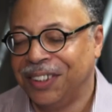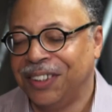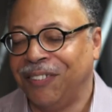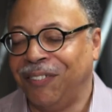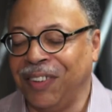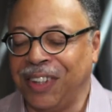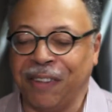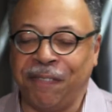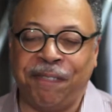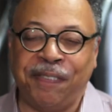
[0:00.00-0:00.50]

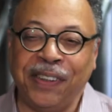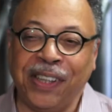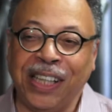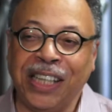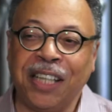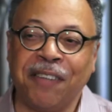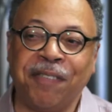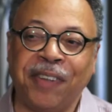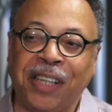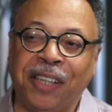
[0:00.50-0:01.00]
with a
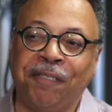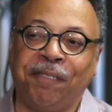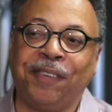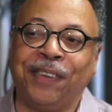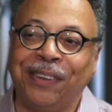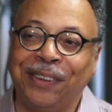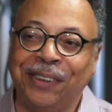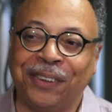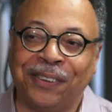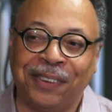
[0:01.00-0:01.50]
feeling of
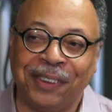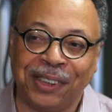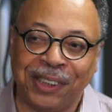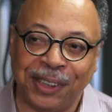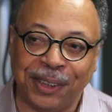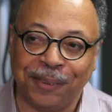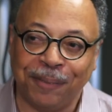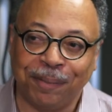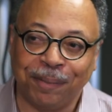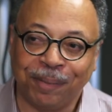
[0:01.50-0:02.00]

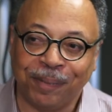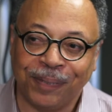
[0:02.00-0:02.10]
inferiority.